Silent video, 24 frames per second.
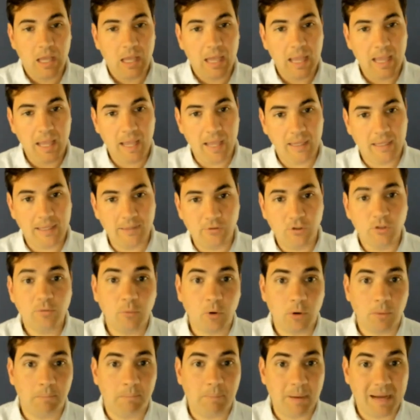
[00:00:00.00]
it gives you
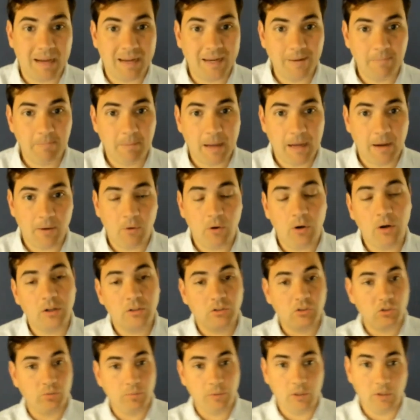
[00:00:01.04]
more buying power,
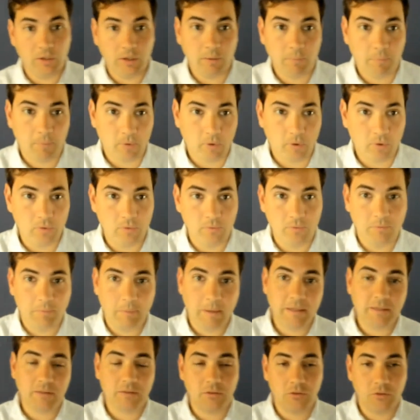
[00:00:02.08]
assuming you get approved
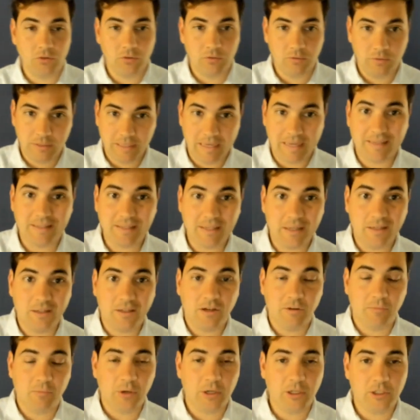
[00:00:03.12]
based on your debt to
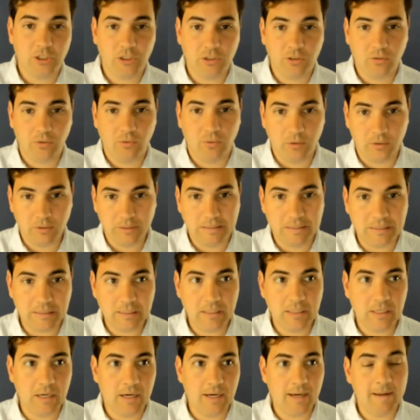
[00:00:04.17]
income ratio or
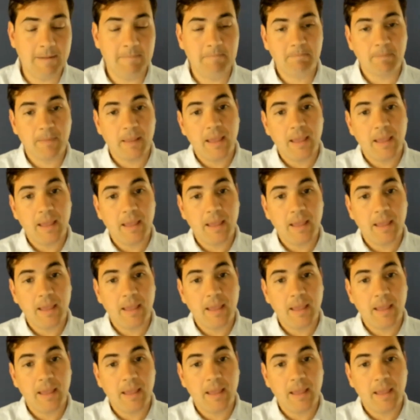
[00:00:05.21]
DTI.